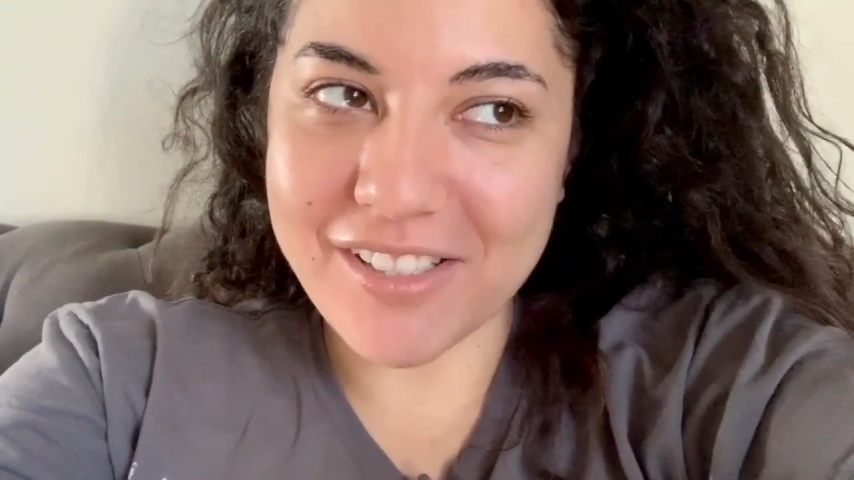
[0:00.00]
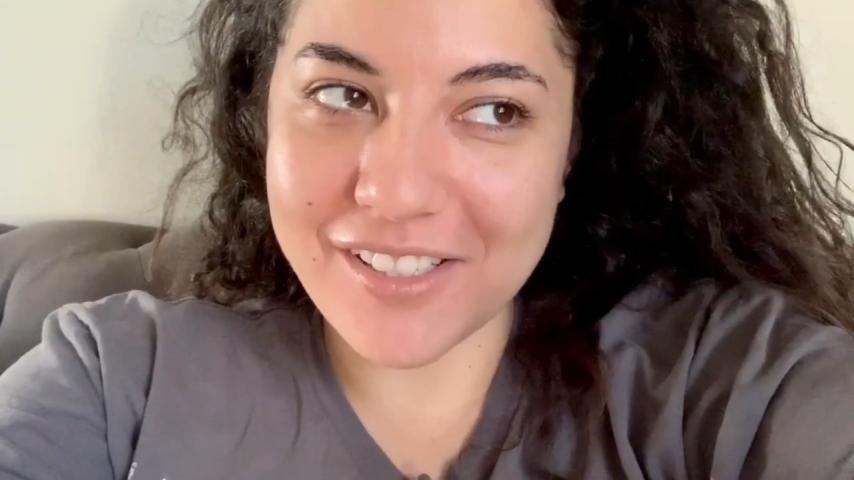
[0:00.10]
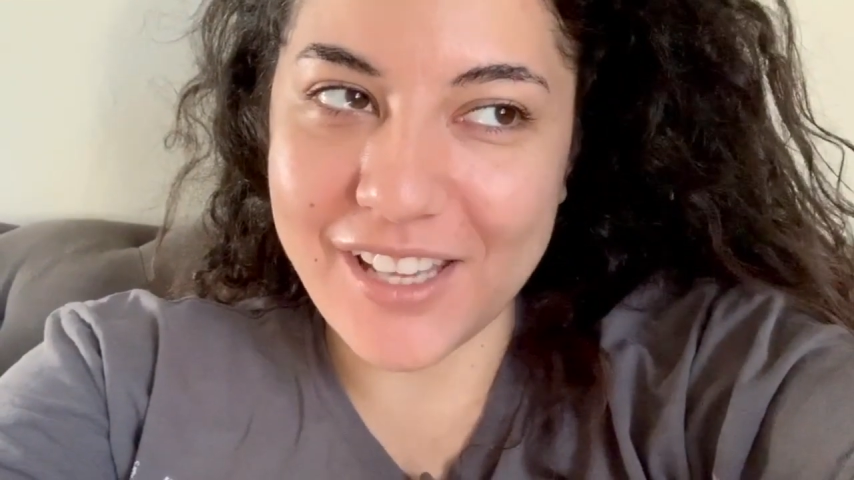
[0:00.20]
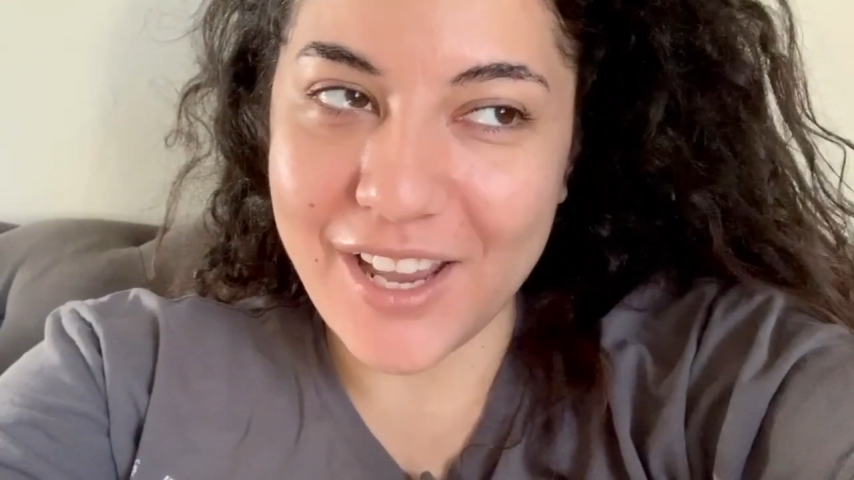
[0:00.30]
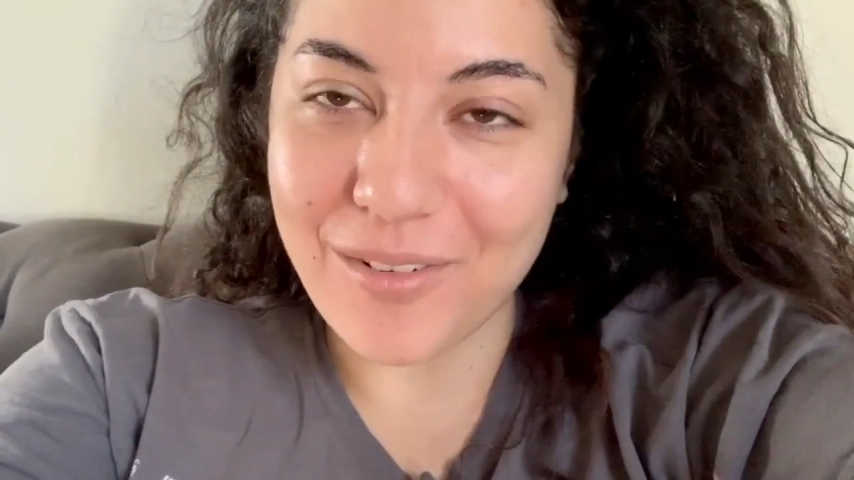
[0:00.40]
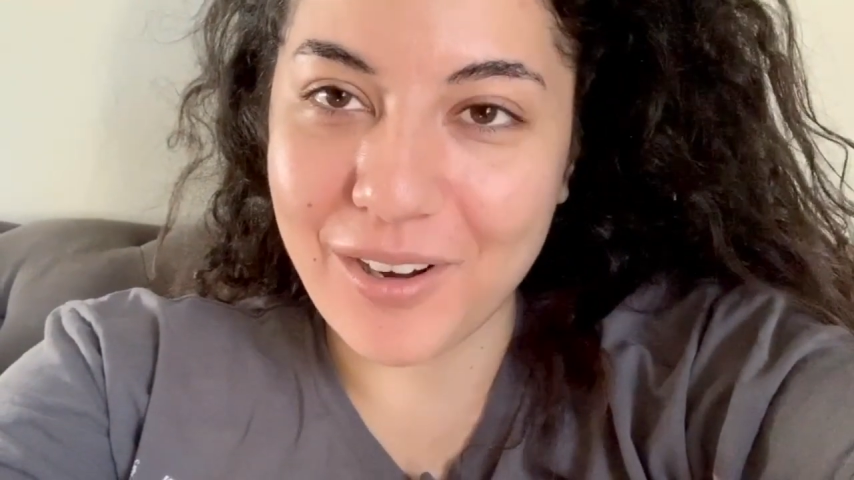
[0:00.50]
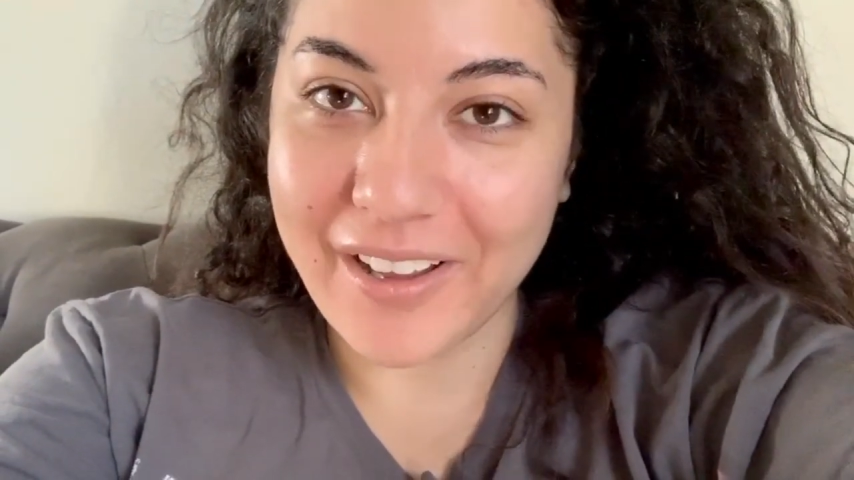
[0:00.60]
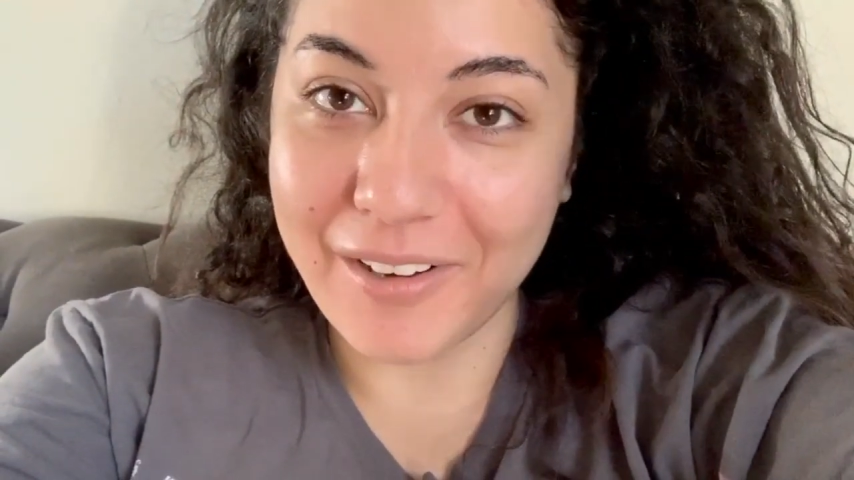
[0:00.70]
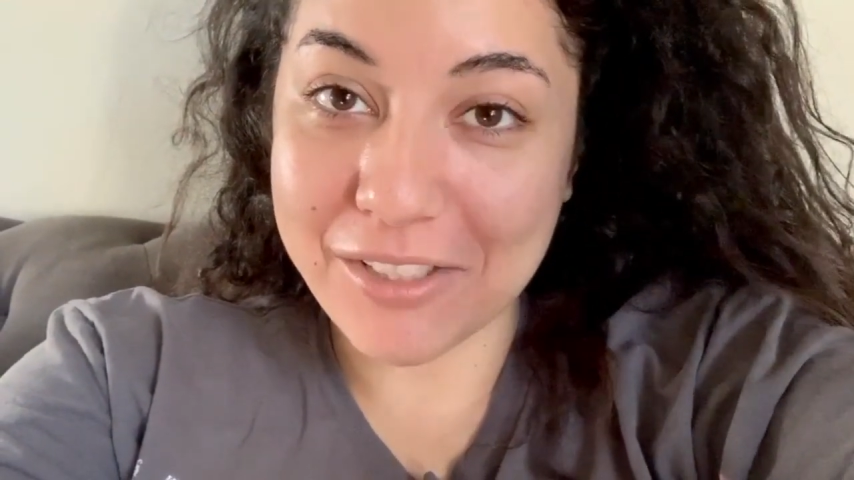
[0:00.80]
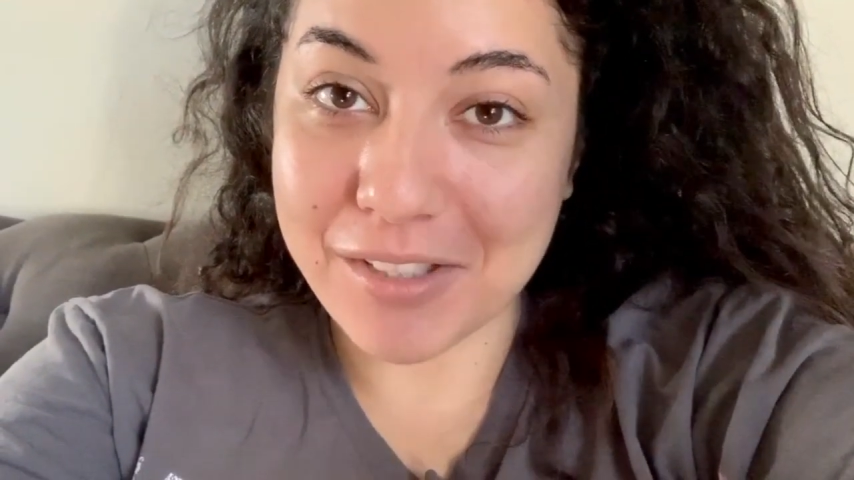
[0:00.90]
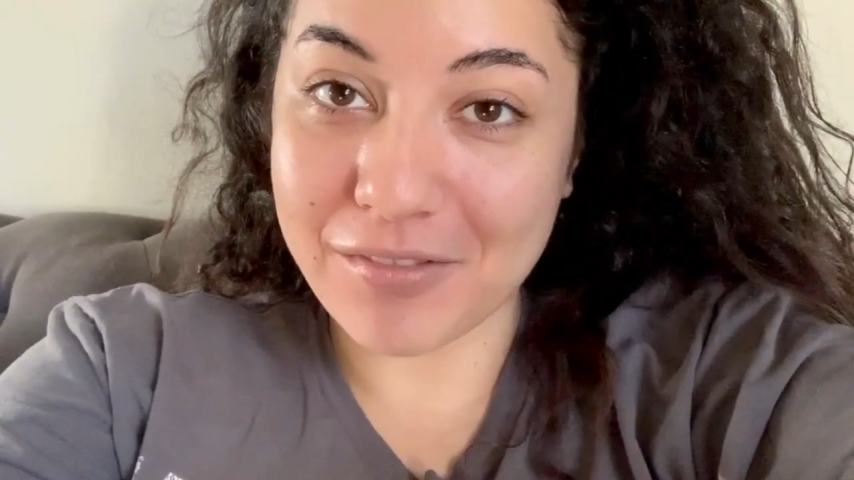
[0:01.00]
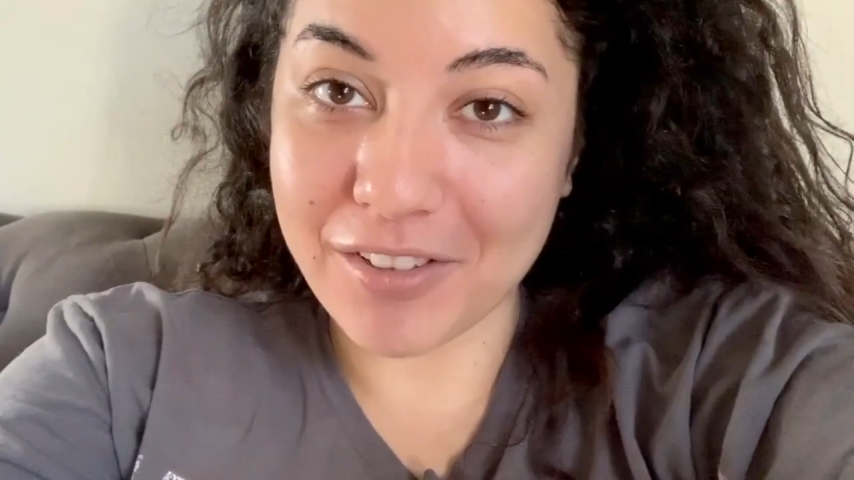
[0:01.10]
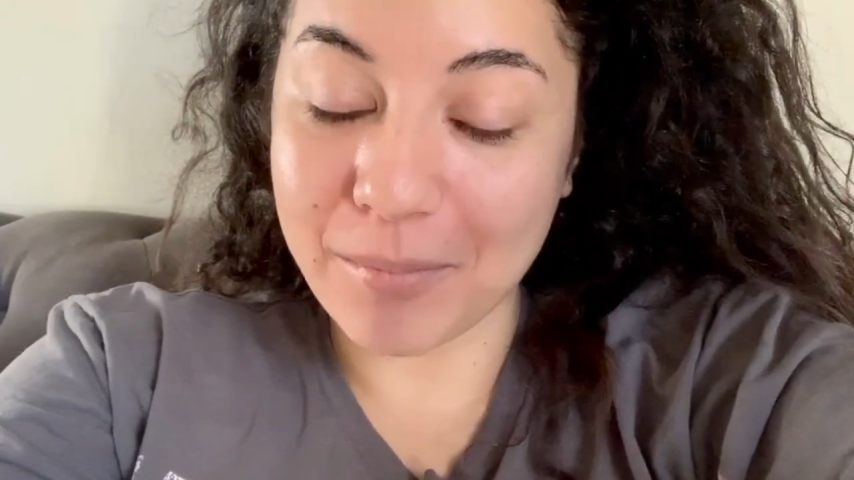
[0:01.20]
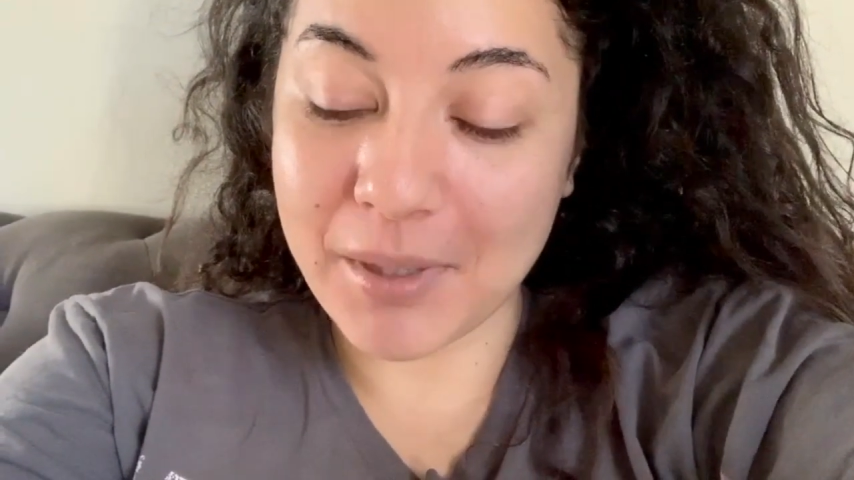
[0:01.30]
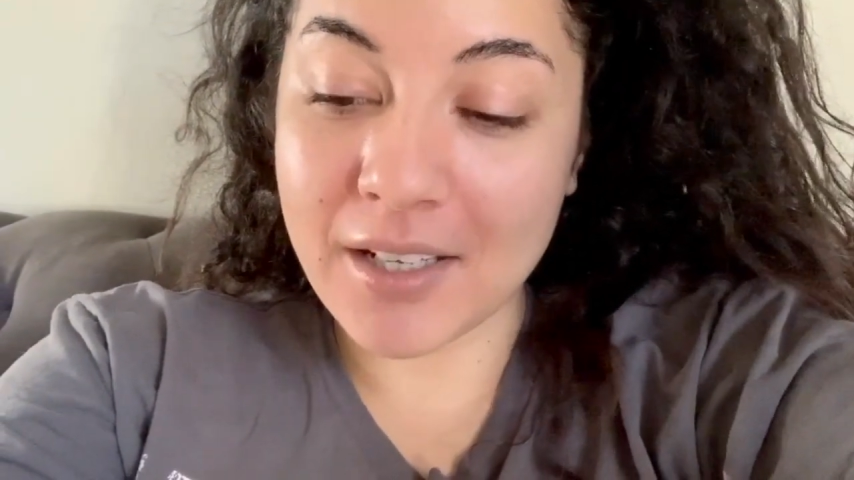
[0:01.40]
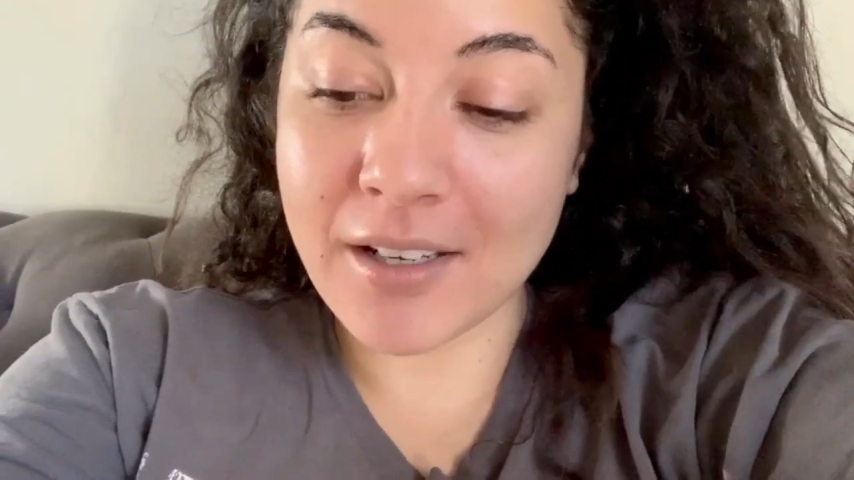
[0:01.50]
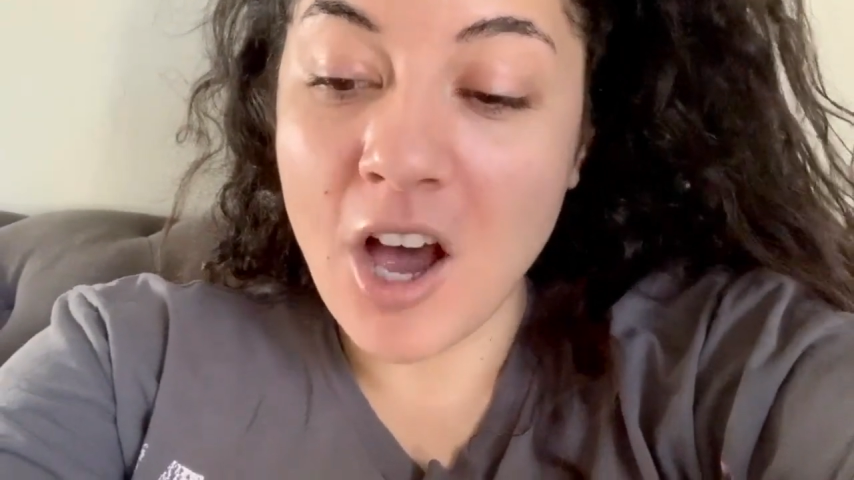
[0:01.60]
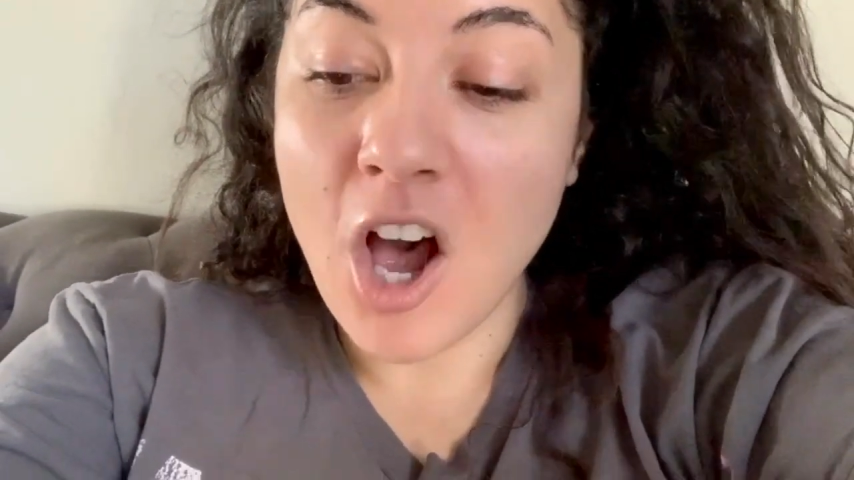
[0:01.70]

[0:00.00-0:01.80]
say it while I was filming.